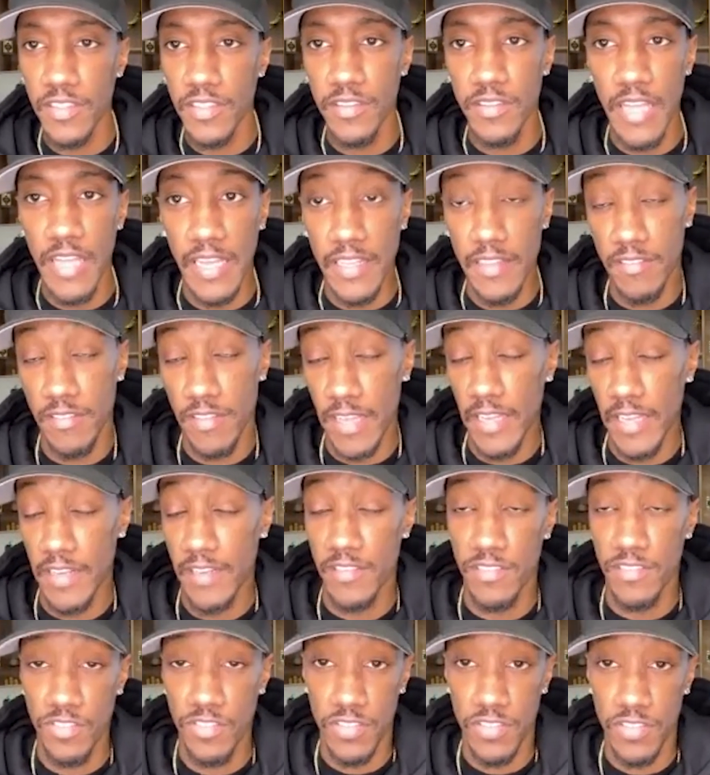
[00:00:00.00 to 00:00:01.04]
That
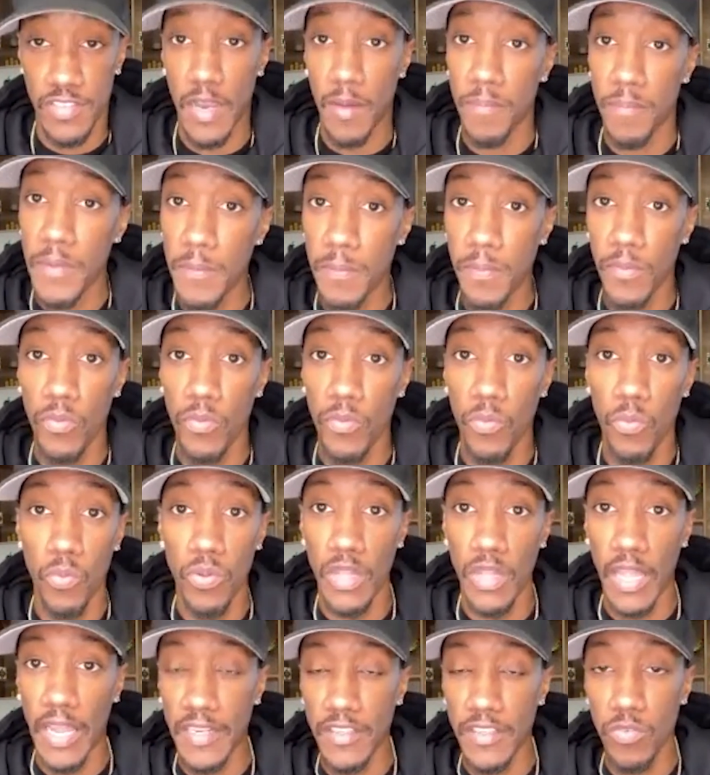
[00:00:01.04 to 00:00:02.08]
is just how people
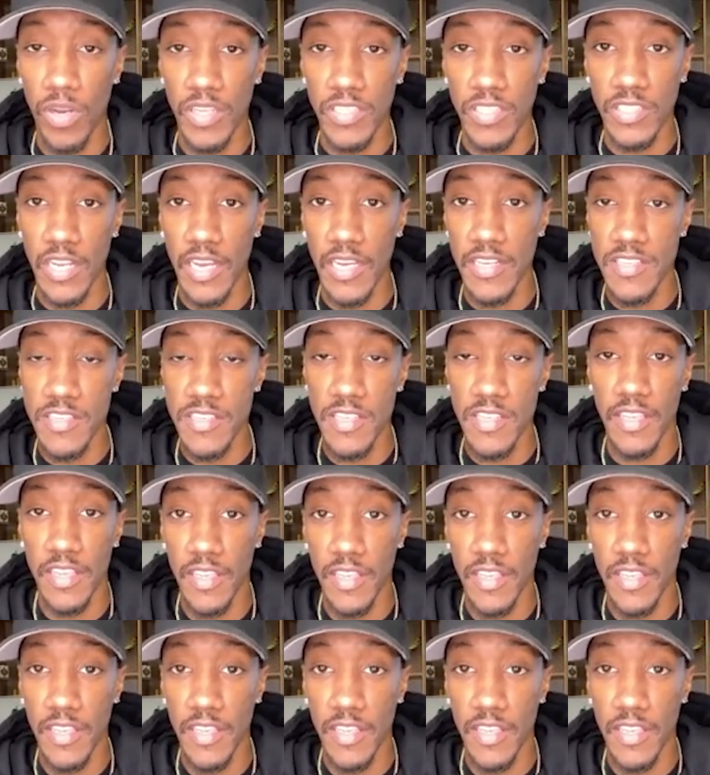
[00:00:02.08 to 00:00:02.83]
like to watch content.